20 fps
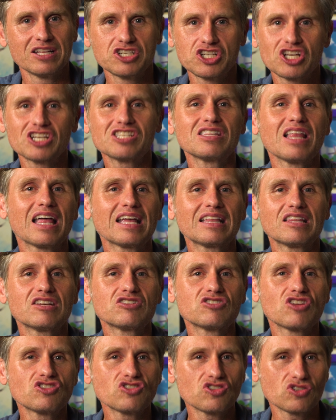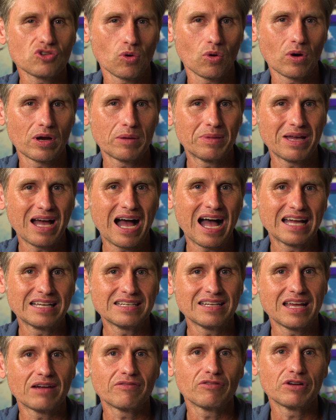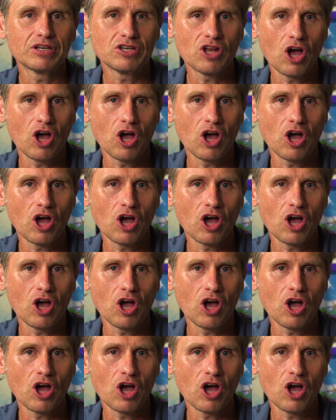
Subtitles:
Just like there's a story behind every